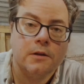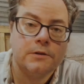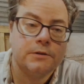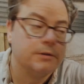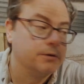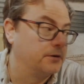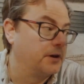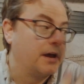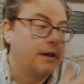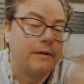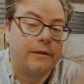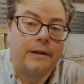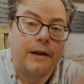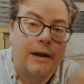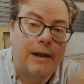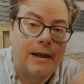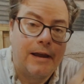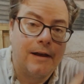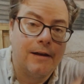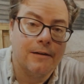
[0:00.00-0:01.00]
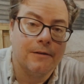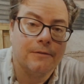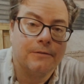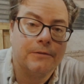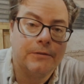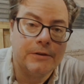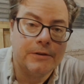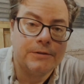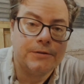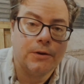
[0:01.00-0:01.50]
So now that I
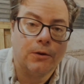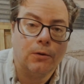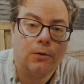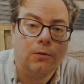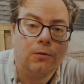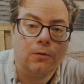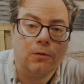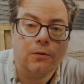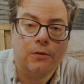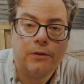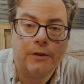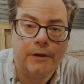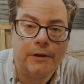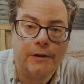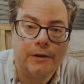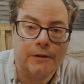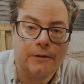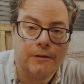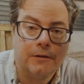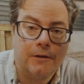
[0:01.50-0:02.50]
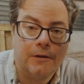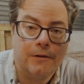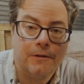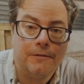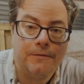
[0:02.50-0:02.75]
have this whole thing